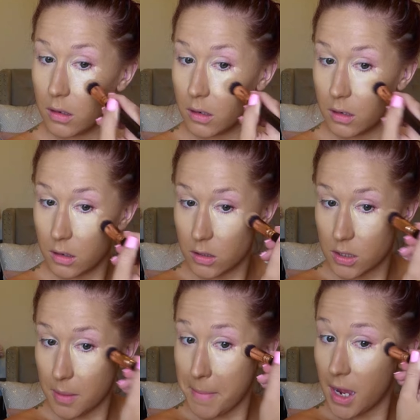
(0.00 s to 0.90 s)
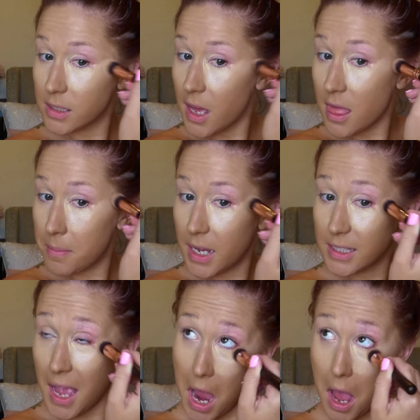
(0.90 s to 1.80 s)
And it worked really well for that as
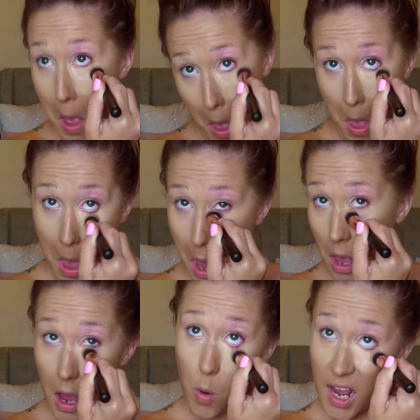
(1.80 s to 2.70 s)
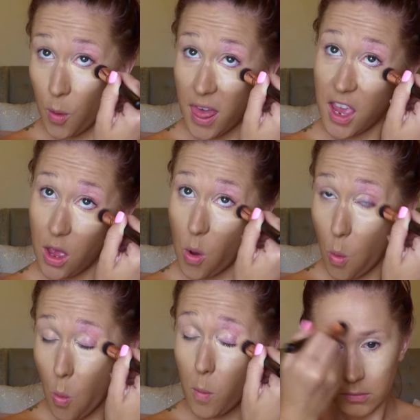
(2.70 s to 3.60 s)
well. Um, as you can see
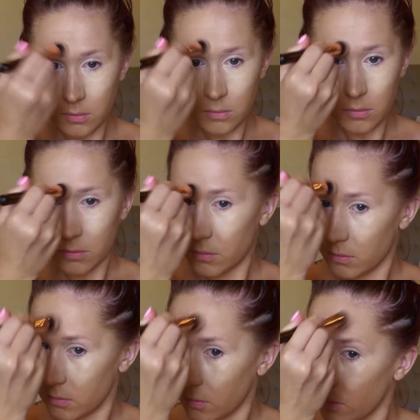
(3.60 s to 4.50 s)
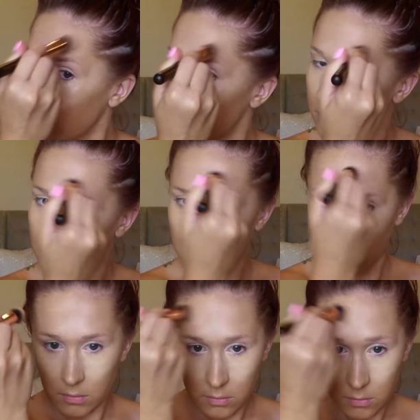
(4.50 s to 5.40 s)
here, I can take the excess product and
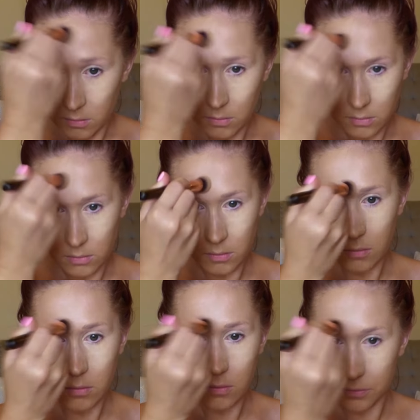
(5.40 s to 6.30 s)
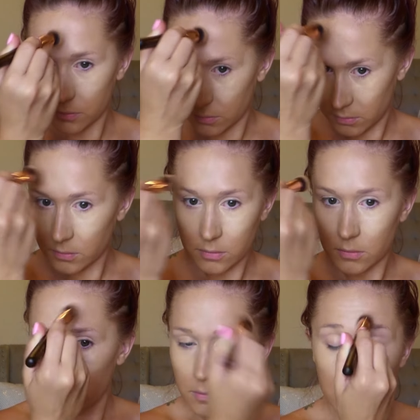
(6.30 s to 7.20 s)
distribute it for a highlight on the rest of
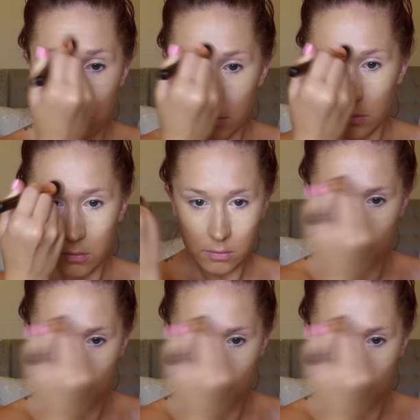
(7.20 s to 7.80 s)
my face.